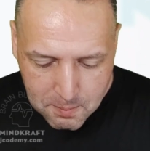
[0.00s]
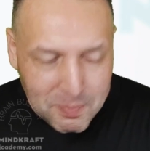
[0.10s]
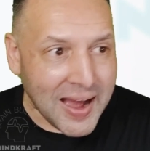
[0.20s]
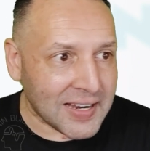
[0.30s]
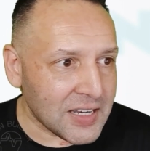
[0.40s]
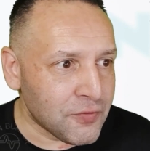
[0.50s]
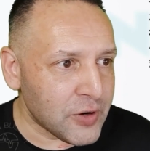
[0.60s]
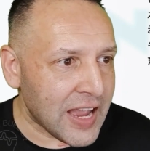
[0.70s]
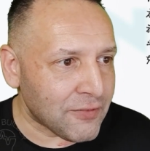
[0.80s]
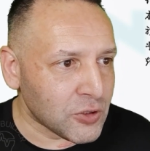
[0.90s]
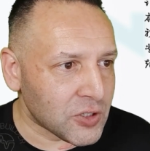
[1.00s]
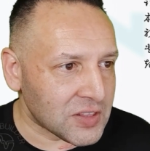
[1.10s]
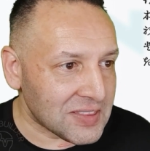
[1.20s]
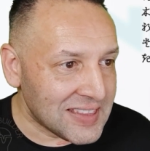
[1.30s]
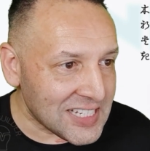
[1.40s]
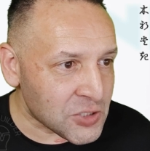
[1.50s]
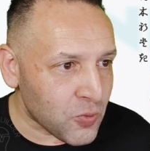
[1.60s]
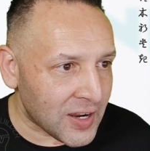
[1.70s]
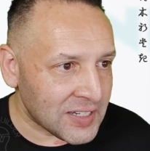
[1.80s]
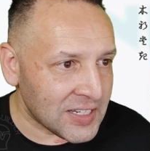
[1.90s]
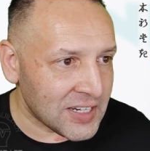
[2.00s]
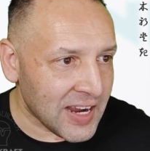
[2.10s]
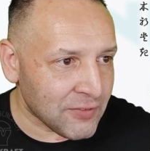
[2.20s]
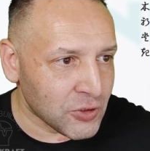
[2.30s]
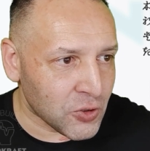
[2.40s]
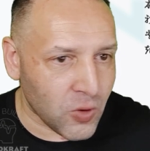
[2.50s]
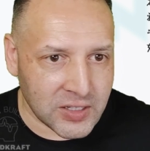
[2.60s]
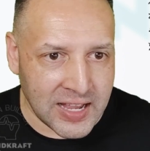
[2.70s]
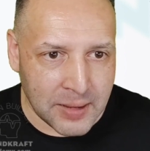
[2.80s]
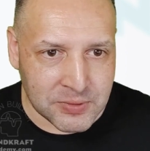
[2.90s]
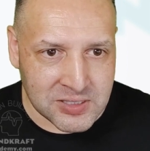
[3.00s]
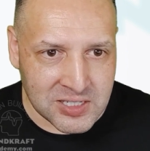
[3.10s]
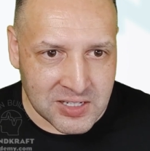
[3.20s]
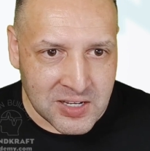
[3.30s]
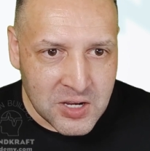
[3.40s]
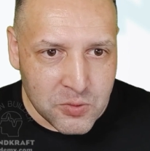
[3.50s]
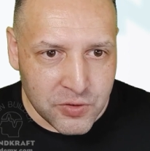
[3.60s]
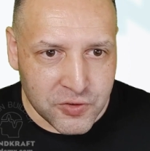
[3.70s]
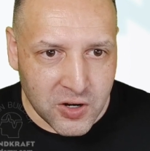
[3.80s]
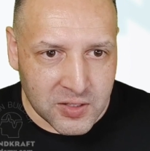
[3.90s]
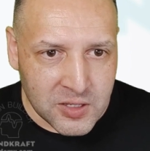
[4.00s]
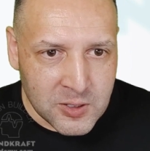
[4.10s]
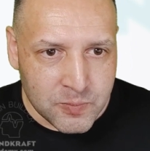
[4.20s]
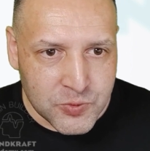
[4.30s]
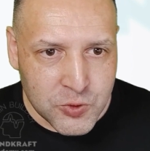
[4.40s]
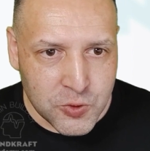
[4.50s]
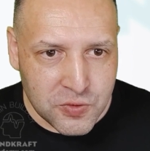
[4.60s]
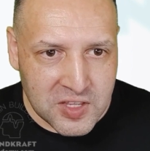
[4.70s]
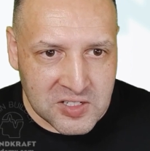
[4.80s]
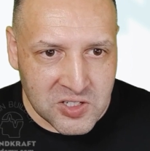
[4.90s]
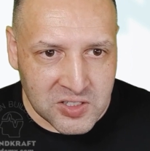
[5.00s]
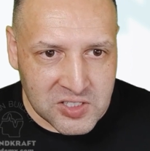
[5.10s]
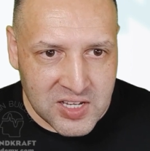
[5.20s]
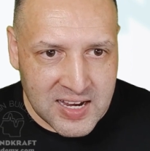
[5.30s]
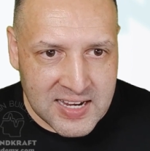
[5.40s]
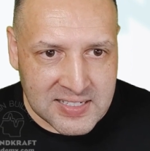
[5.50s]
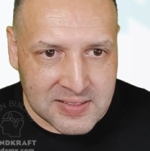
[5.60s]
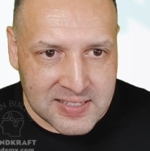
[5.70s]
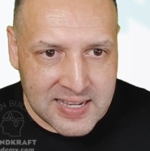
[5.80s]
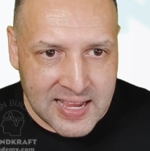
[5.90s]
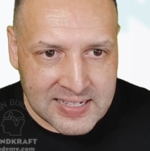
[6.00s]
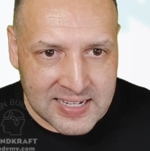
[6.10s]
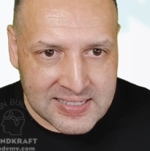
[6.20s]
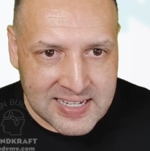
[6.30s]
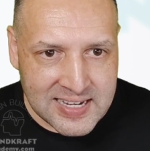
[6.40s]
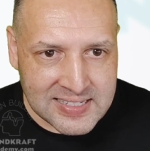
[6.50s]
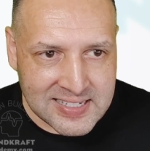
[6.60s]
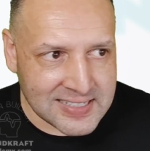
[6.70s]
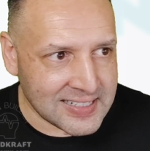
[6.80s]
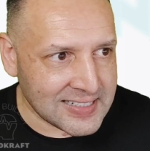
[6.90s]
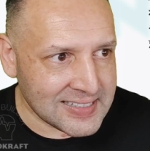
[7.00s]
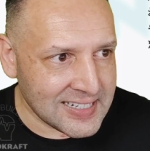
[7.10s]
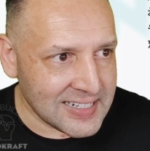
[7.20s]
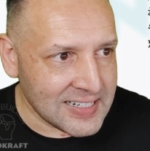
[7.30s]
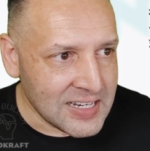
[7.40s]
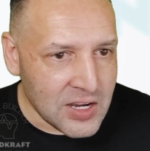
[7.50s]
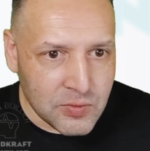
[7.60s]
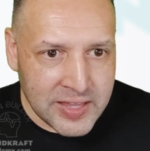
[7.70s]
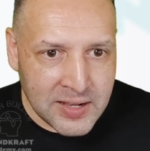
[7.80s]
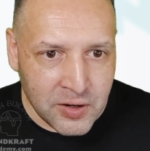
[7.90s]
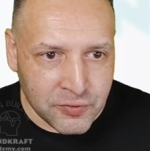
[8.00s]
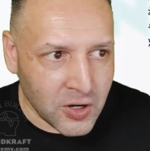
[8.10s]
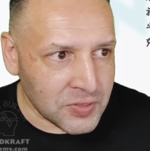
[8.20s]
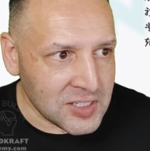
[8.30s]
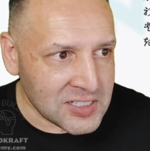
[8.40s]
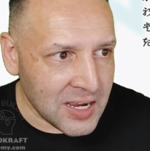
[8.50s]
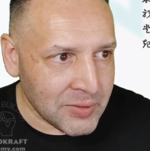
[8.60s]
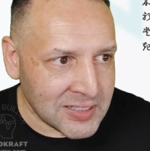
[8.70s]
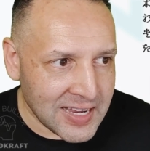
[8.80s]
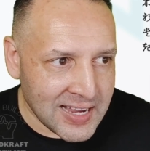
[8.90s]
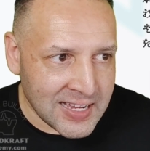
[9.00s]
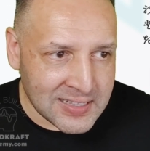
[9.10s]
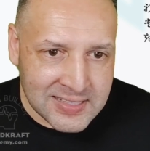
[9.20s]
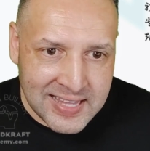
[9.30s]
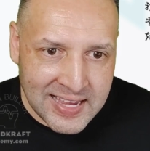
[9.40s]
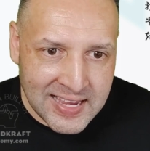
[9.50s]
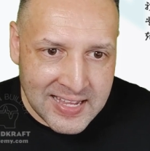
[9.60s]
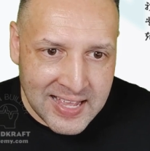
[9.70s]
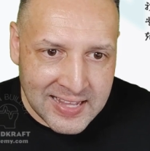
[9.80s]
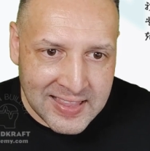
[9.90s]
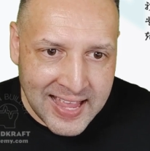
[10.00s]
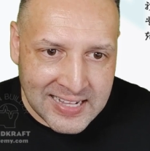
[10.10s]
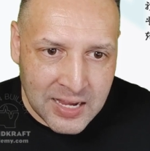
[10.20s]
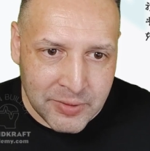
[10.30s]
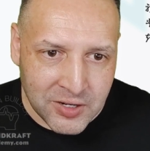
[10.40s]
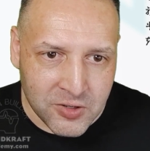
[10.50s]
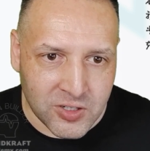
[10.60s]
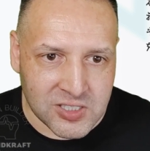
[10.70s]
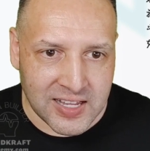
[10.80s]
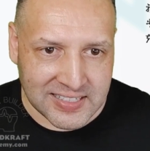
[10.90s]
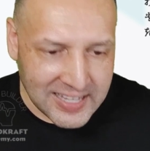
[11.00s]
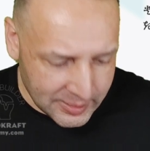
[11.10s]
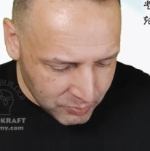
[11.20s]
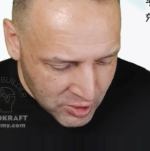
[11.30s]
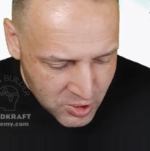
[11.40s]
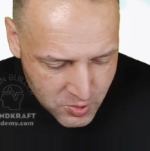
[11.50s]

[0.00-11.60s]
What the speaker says: But if we have a look at this one here, have a look what happens here. We've got two things on the side, and then I've got this coming down there and that coming across like that.